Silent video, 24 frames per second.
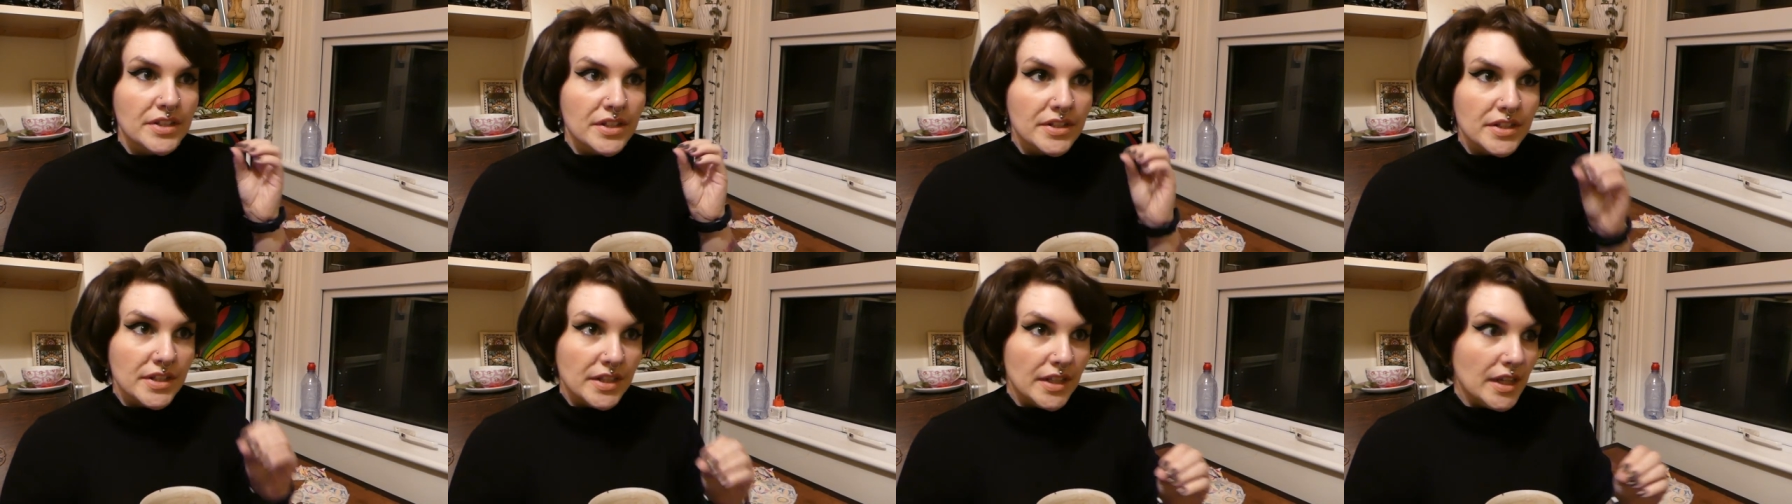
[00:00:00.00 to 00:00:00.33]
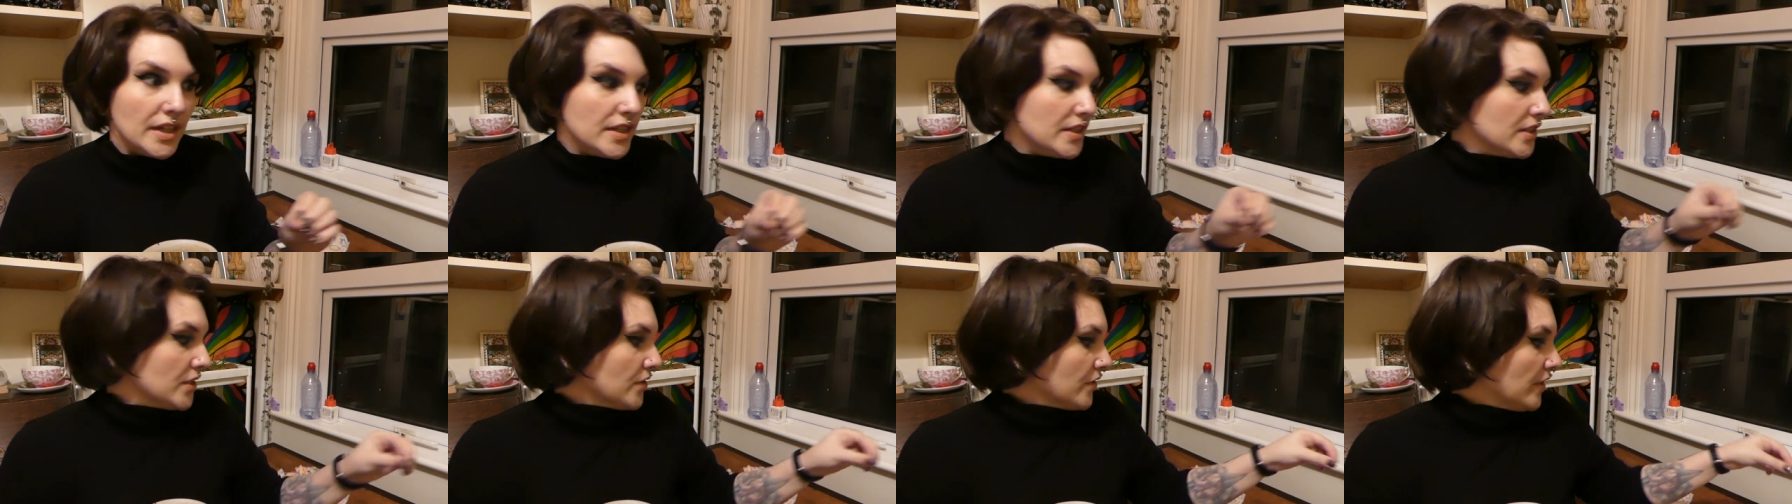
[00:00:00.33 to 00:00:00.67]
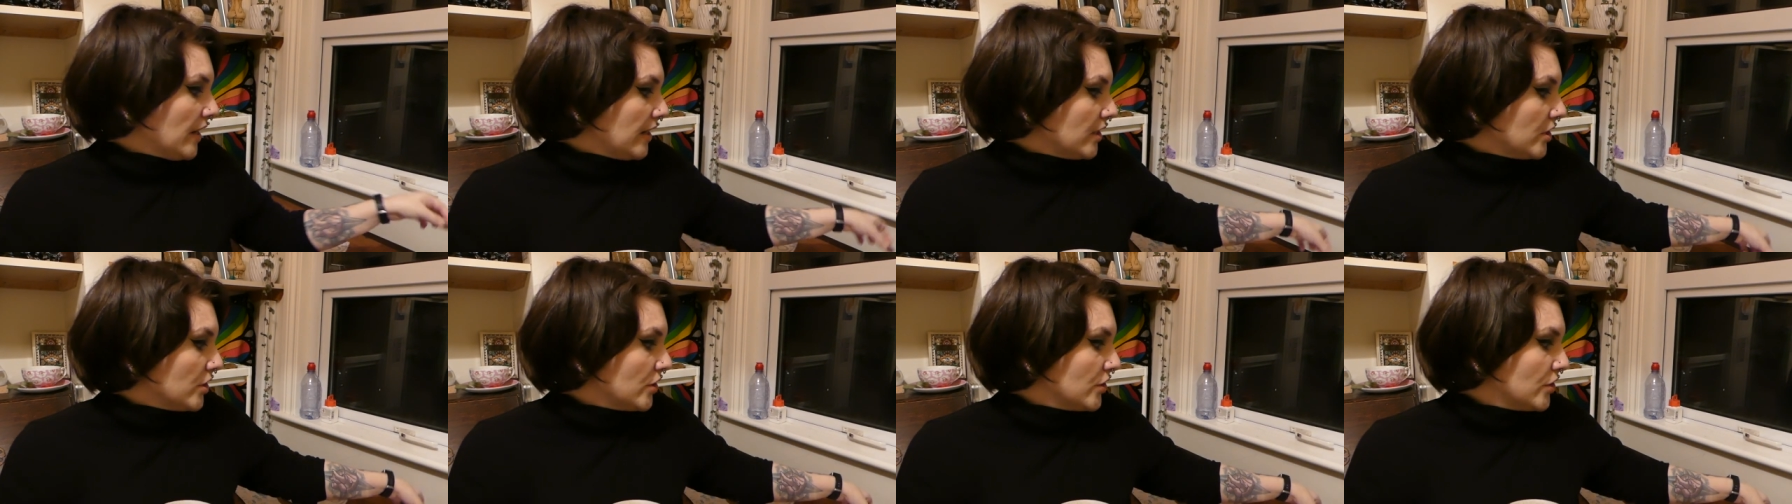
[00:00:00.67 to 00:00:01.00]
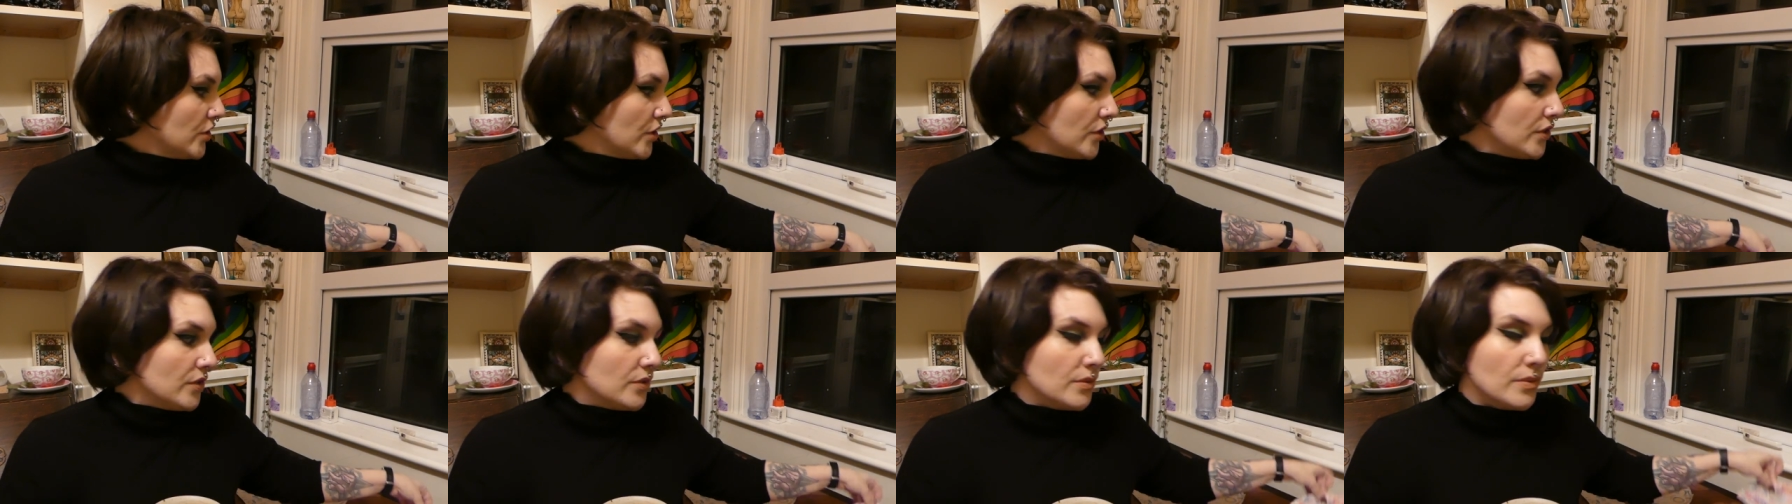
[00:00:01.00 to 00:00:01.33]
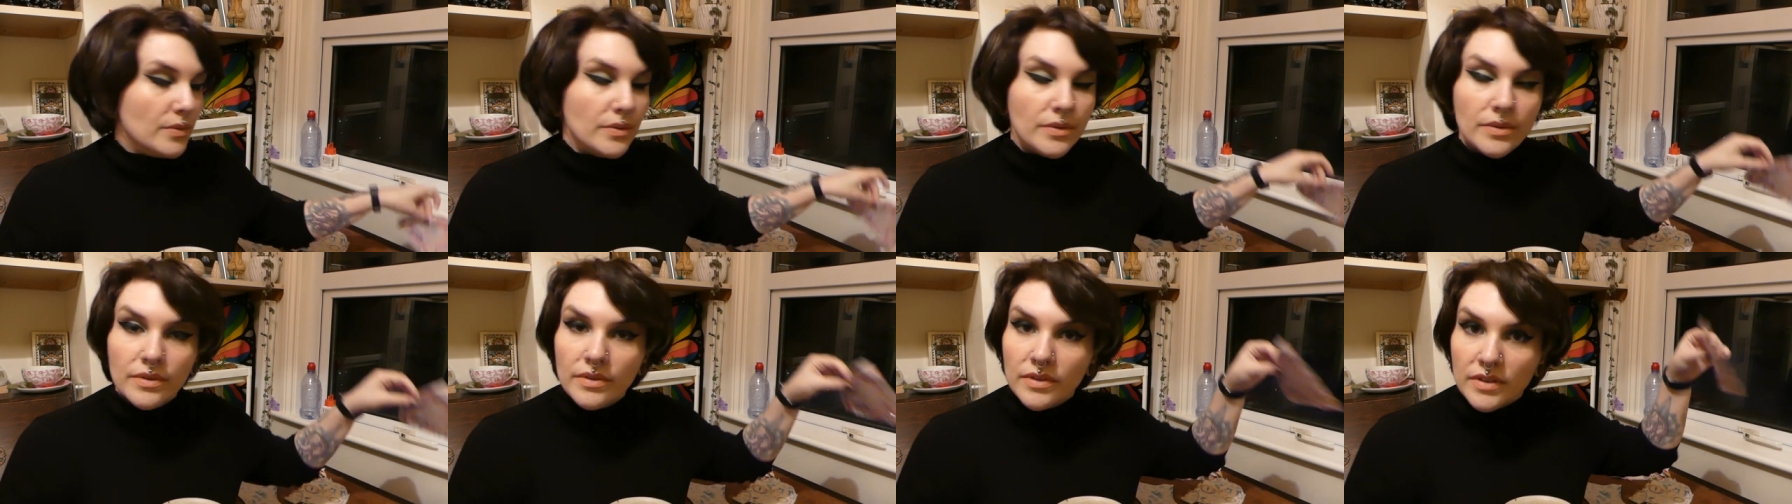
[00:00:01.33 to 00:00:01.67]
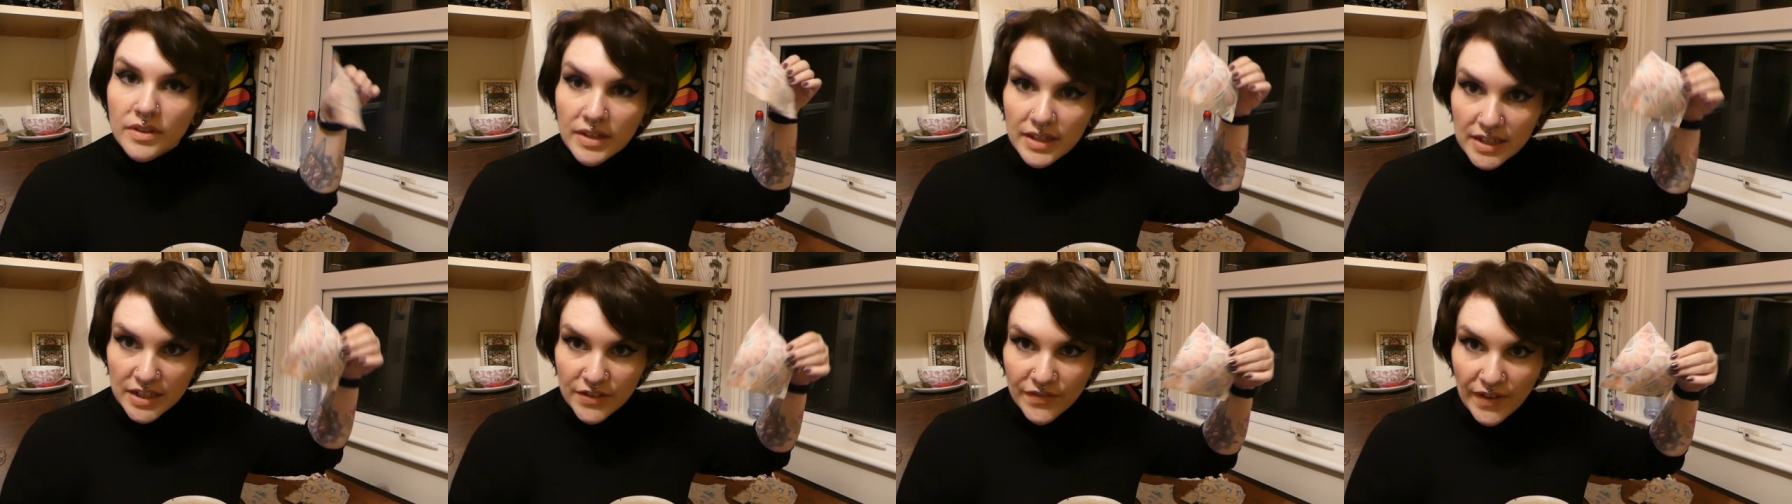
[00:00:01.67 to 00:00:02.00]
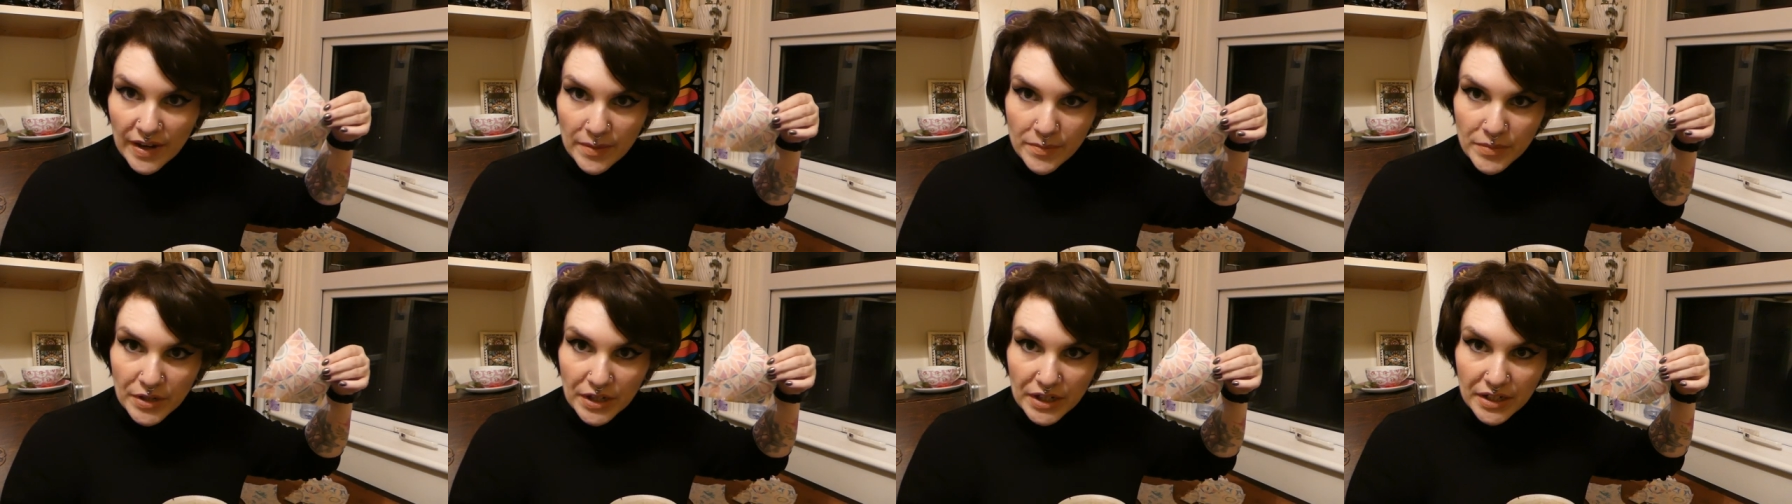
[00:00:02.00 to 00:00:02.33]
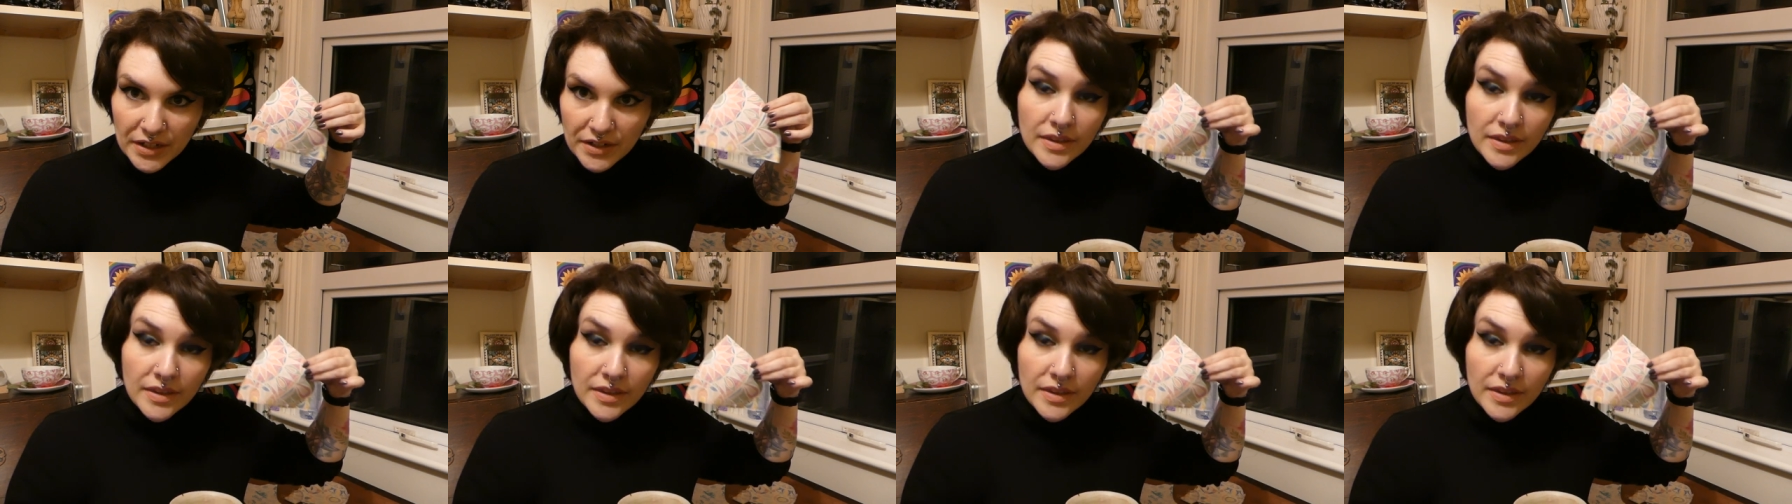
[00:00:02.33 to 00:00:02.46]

slight stretch to this fabric,